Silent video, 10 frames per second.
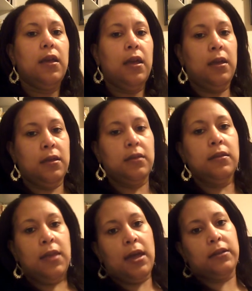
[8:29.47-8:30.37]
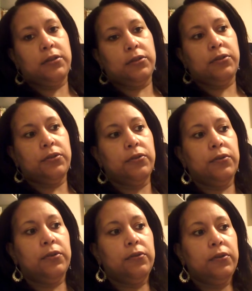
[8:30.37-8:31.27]
And that is so true.
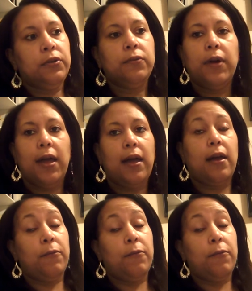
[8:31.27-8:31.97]
You will have,